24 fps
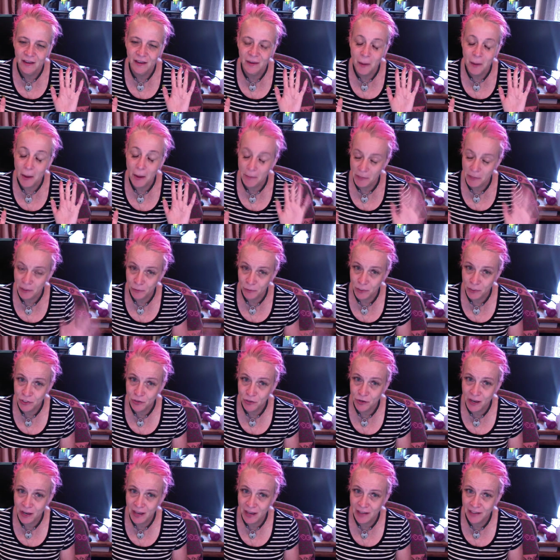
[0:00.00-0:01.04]
I'm going to
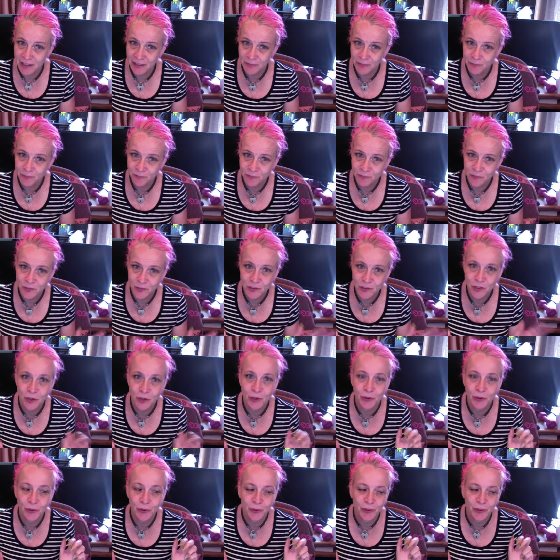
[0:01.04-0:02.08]
retry it,
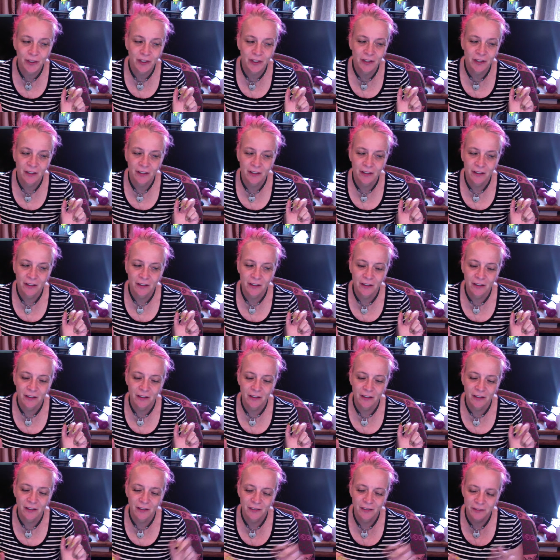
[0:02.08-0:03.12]
so
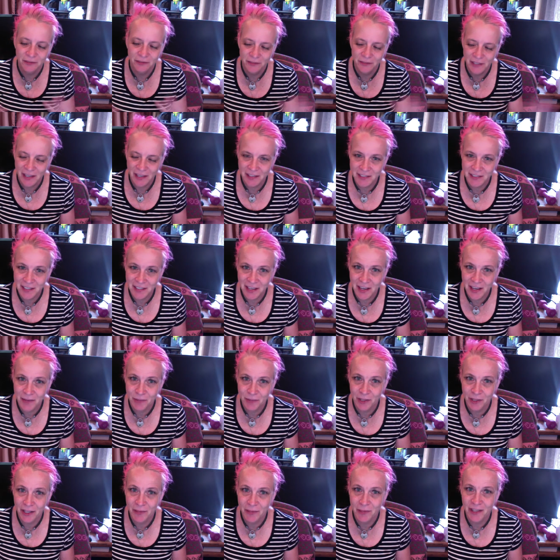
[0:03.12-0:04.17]
can't say I
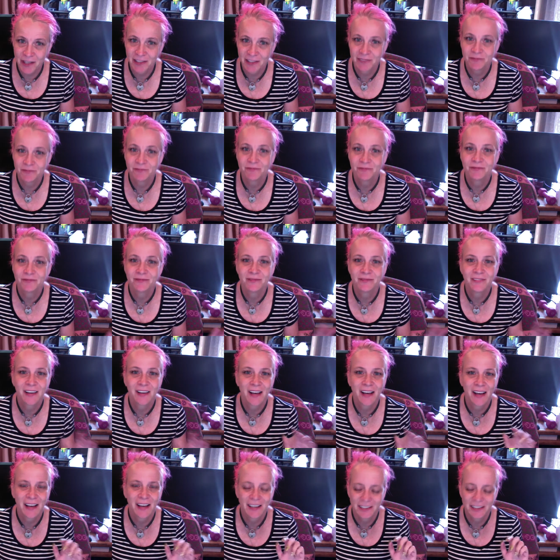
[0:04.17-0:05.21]
blame it.
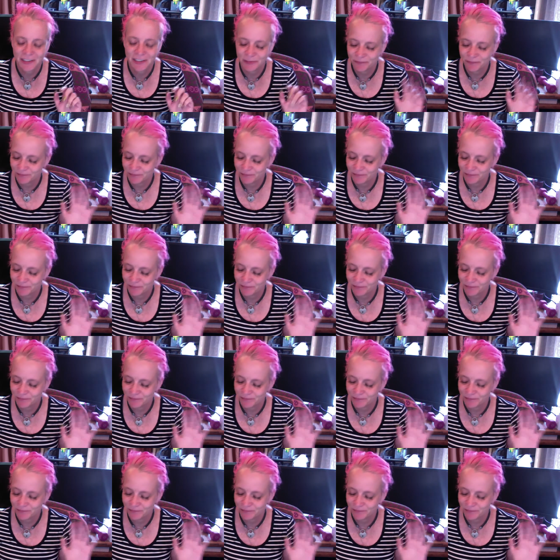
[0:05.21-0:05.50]
I,